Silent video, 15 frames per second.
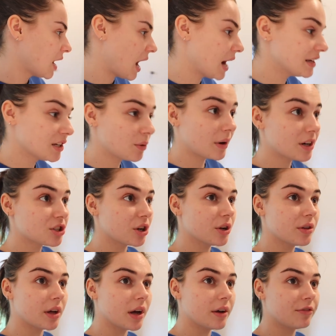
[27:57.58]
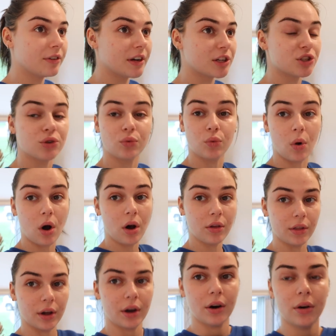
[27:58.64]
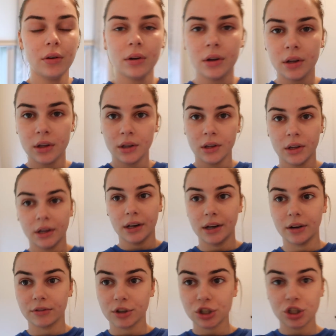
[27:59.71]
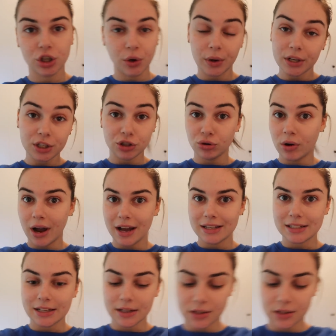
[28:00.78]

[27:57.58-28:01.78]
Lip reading: I did wanna show you the finished wall though. I never showed it to you guys